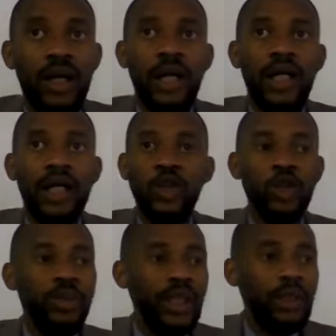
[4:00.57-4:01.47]
Uh, it
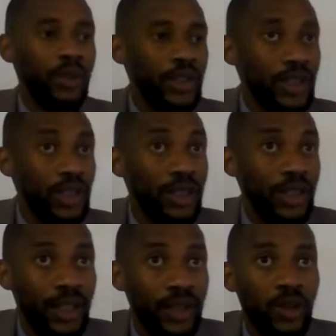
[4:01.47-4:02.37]
could be in person
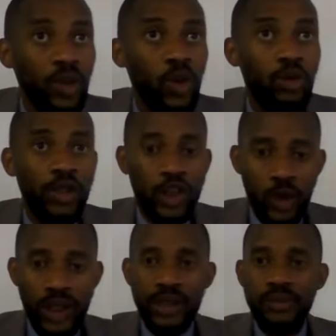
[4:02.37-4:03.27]
here or
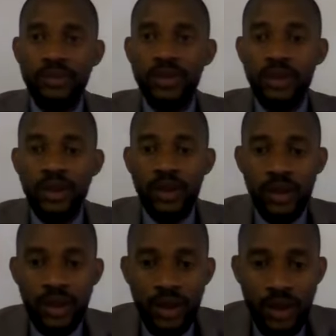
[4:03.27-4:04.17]
virtually,
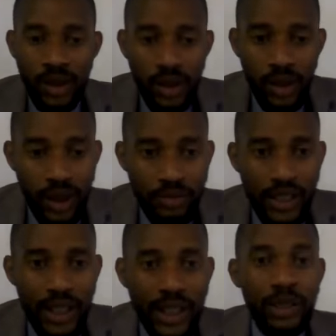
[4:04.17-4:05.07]
uh, if
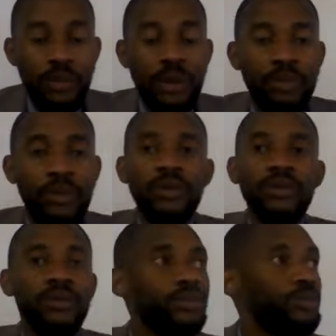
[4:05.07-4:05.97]
there are any people.
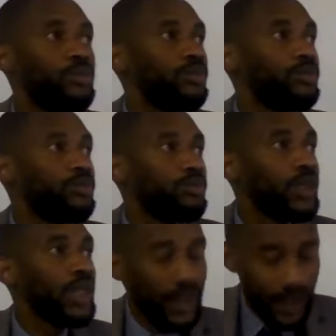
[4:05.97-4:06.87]

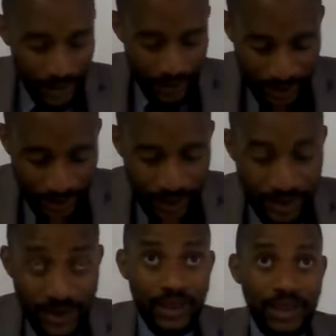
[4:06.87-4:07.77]
Yes,
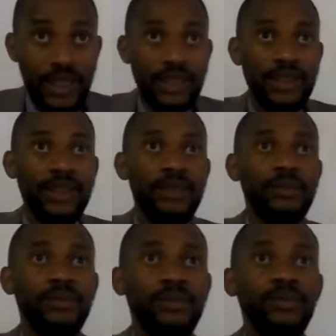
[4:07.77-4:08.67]
yes, yes, yes.
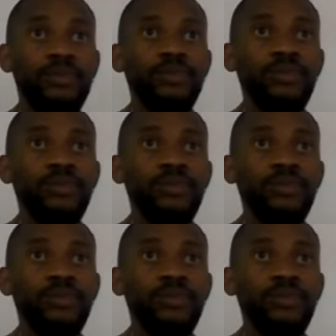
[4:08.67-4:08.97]
Love